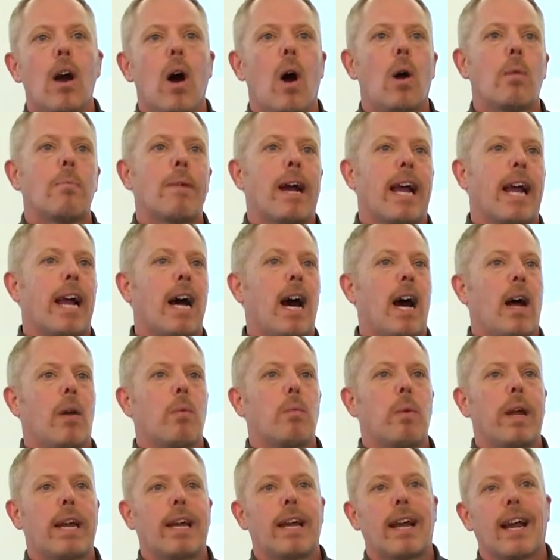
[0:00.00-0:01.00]
Oh my God,
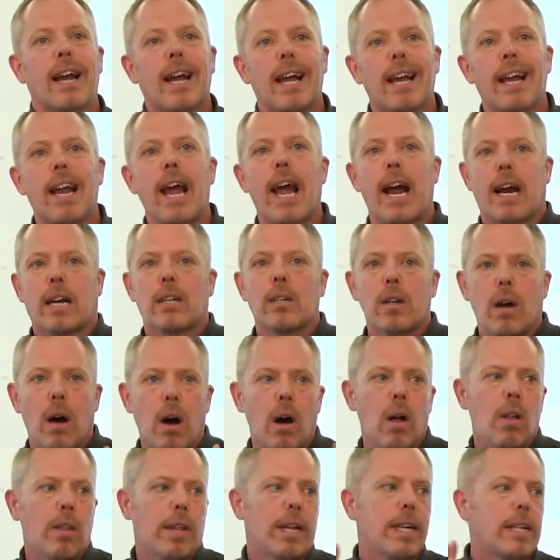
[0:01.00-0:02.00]
we can connect
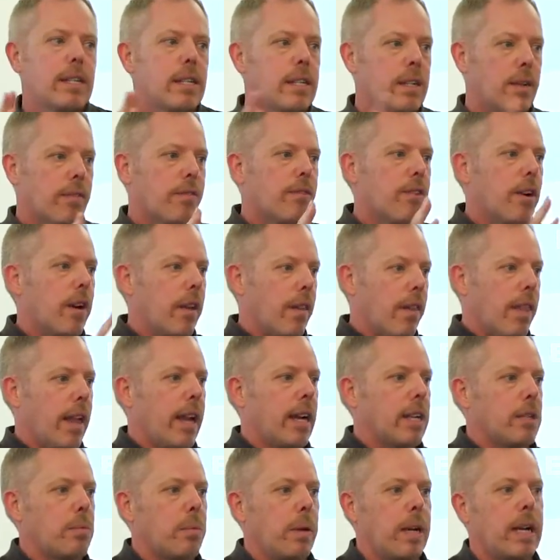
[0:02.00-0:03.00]
all these different
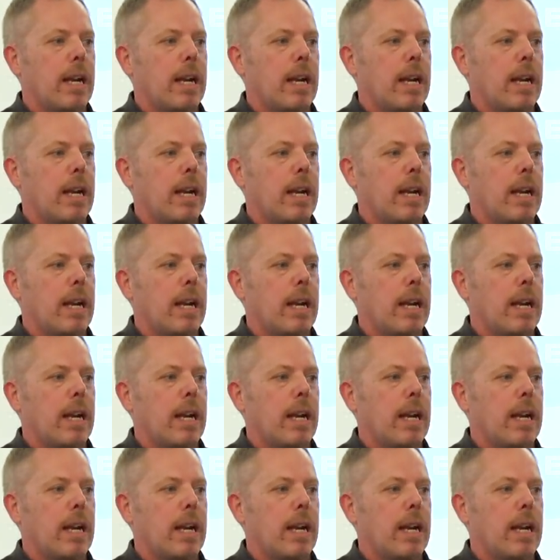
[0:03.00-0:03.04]
things.